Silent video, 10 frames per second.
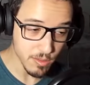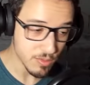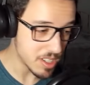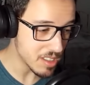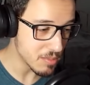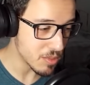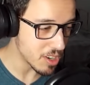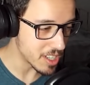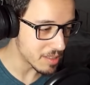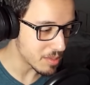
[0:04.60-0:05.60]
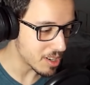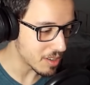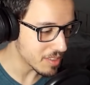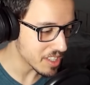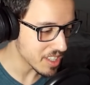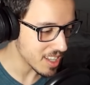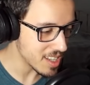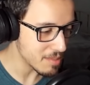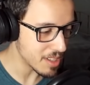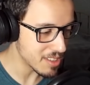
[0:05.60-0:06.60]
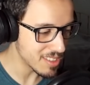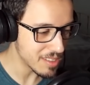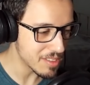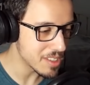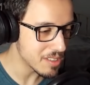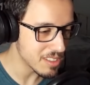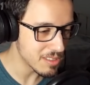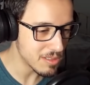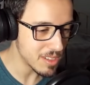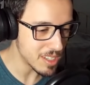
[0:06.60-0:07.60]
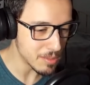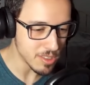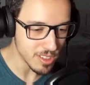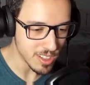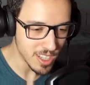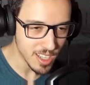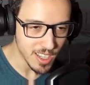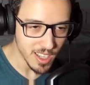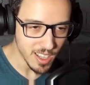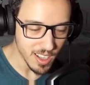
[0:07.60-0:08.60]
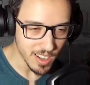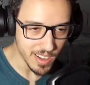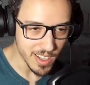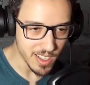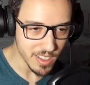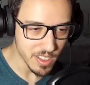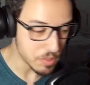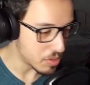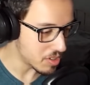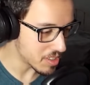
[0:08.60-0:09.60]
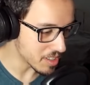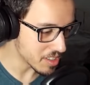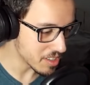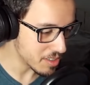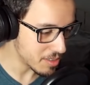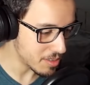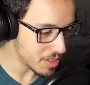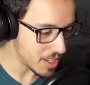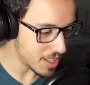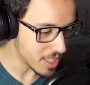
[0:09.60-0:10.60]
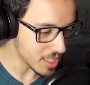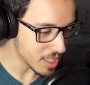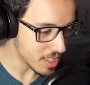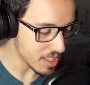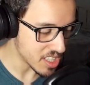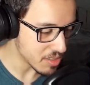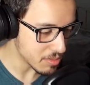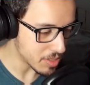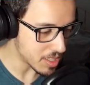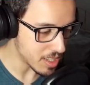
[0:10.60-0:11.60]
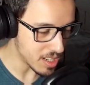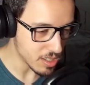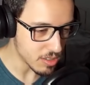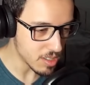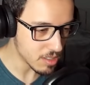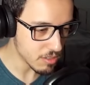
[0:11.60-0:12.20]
want more and more of this game. I don't even know what to do anymore. Uh, it's morning, so I guess we are going to